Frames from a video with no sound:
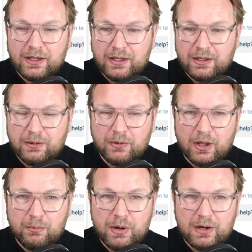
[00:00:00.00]

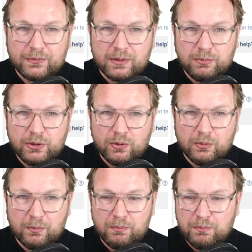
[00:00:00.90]
above the blue
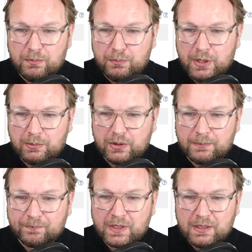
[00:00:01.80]

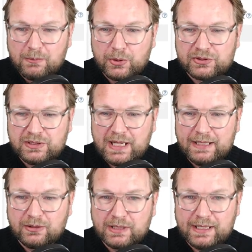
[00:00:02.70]
bubble. Personally,
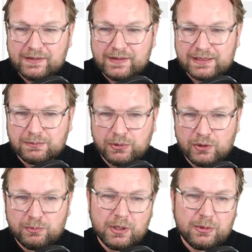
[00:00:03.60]
I don't like this
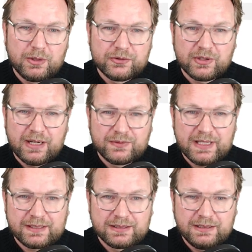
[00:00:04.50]
blue bubble to have
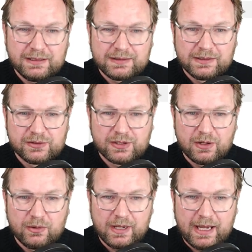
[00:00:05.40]
text in it,
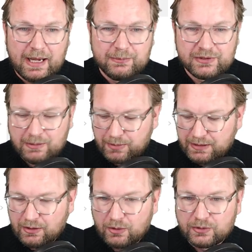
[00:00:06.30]
so I'm
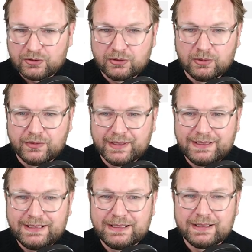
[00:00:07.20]
simply going to
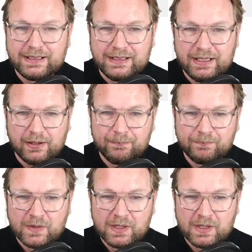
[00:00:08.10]
delete it in here.